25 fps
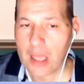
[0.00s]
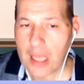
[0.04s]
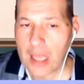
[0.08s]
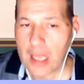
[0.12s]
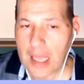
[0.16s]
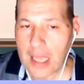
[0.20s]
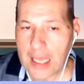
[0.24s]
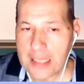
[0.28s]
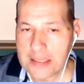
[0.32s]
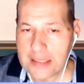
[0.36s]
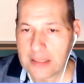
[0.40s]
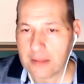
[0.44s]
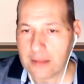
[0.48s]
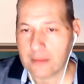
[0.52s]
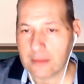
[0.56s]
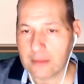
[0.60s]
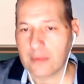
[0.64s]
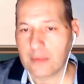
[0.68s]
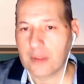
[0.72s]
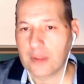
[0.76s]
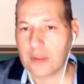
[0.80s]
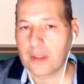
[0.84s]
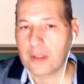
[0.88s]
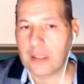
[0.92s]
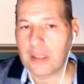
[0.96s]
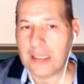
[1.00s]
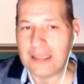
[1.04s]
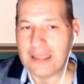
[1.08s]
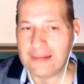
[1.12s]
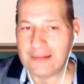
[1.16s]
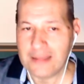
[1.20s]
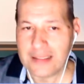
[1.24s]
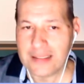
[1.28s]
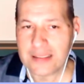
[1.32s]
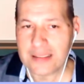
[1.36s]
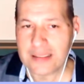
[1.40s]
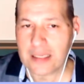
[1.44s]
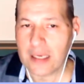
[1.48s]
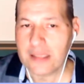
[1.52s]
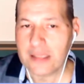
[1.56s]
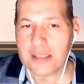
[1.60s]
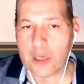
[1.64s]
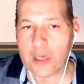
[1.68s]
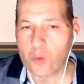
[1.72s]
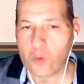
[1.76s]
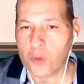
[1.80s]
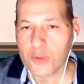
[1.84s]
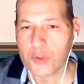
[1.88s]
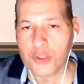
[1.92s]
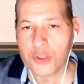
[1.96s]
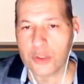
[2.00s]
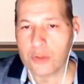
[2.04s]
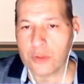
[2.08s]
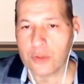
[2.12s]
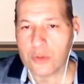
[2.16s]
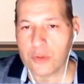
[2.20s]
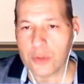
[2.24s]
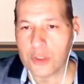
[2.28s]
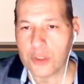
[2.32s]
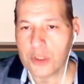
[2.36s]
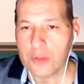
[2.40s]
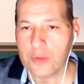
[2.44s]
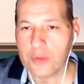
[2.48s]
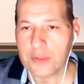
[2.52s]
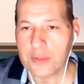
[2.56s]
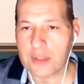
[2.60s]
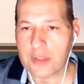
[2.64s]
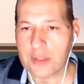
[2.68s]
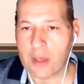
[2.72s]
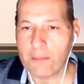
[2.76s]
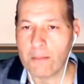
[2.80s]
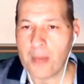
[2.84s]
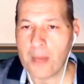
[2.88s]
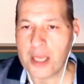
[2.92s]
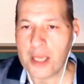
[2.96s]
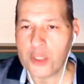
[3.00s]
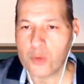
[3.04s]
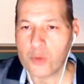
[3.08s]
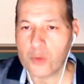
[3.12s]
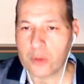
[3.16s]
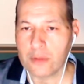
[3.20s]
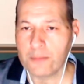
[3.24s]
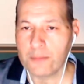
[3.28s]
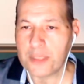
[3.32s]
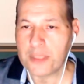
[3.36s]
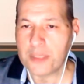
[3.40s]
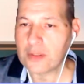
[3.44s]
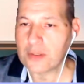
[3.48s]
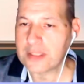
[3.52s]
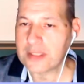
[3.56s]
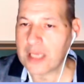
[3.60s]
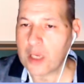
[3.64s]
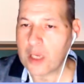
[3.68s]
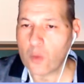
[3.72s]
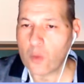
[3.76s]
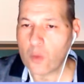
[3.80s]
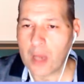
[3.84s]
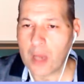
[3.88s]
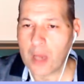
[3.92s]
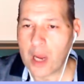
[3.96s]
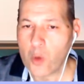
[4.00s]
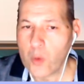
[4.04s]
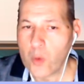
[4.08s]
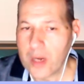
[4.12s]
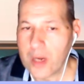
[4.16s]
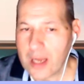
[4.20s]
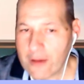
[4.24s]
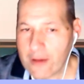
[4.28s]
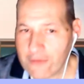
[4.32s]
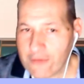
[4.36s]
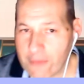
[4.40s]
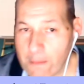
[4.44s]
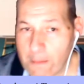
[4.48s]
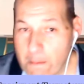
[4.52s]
and in this case, I want to use a manual because I will have